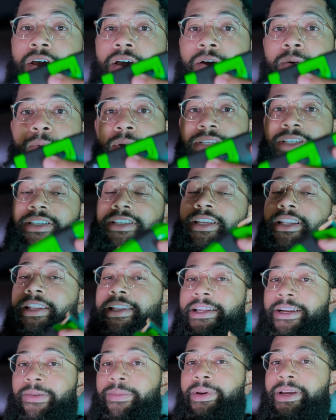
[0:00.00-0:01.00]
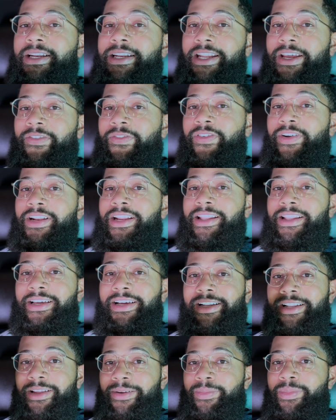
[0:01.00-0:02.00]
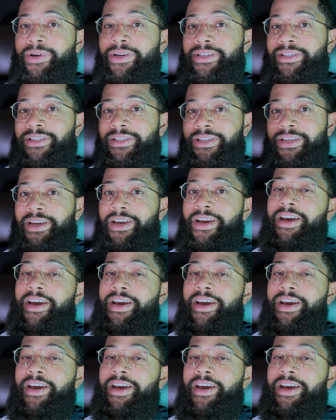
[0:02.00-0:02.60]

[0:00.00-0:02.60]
which is a little bit different than the clippers,